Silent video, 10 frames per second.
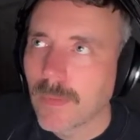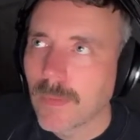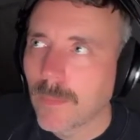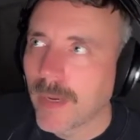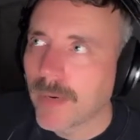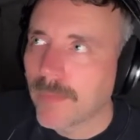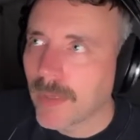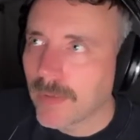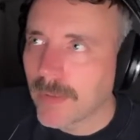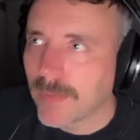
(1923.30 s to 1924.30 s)

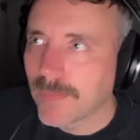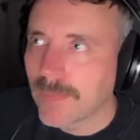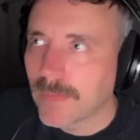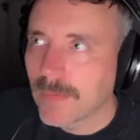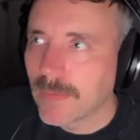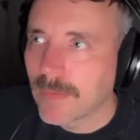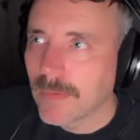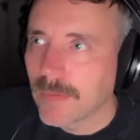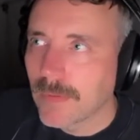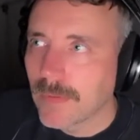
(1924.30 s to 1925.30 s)
barrier is,
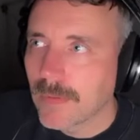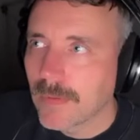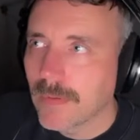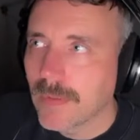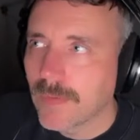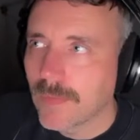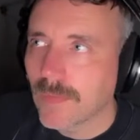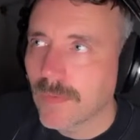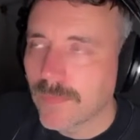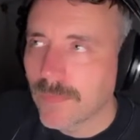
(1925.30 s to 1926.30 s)
you need to
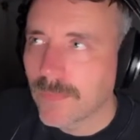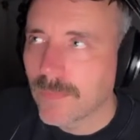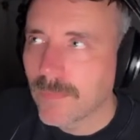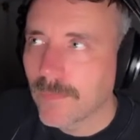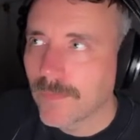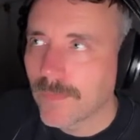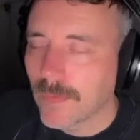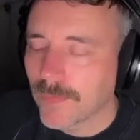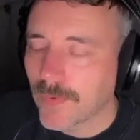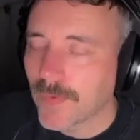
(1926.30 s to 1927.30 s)
sort of,
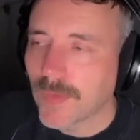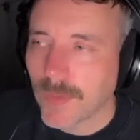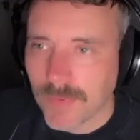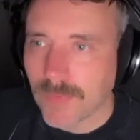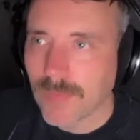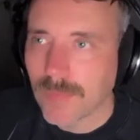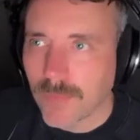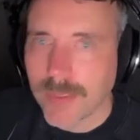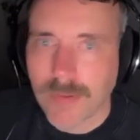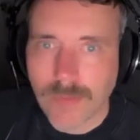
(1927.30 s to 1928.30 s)
the first step is to
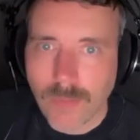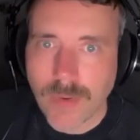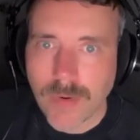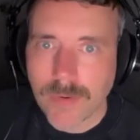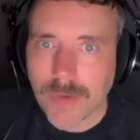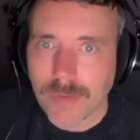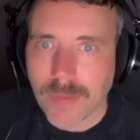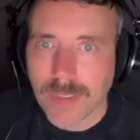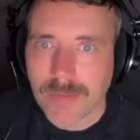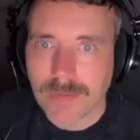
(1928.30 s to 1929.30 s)
break your own barrier,
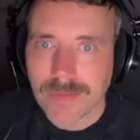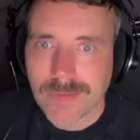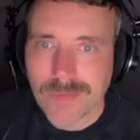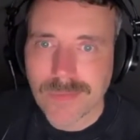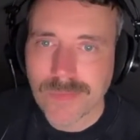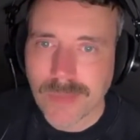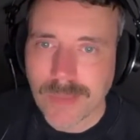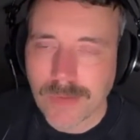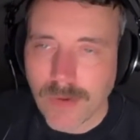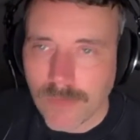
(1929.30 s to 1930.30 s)
right? To
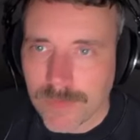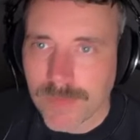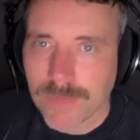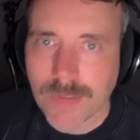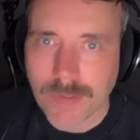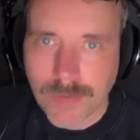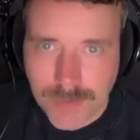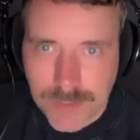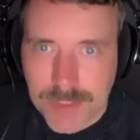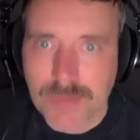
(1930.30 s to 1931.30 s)
get the confidence and
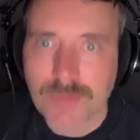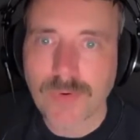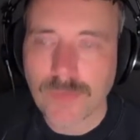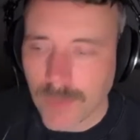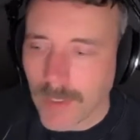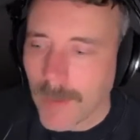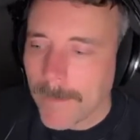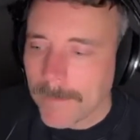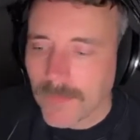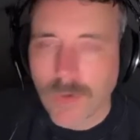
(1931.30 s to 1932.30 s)
courage to sort of
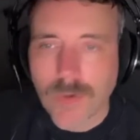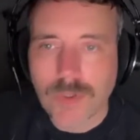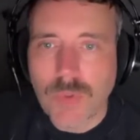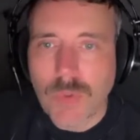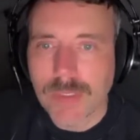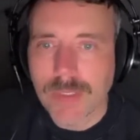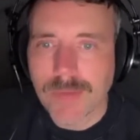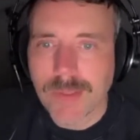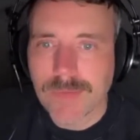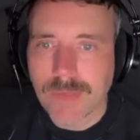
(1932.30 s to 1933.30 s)
start doing the
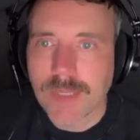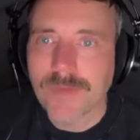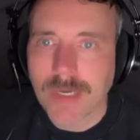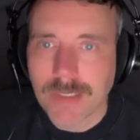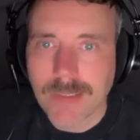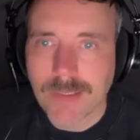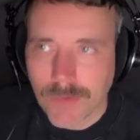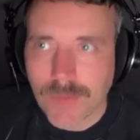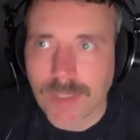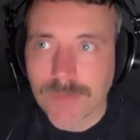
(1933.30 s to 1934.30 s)
things and inviting
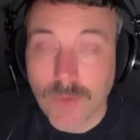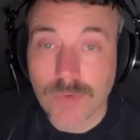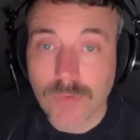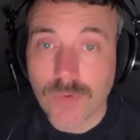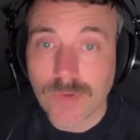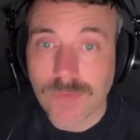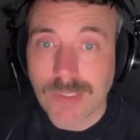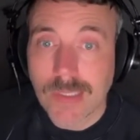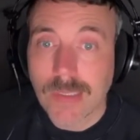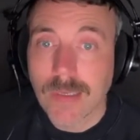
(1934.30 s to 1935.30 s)
yourself onto the scene,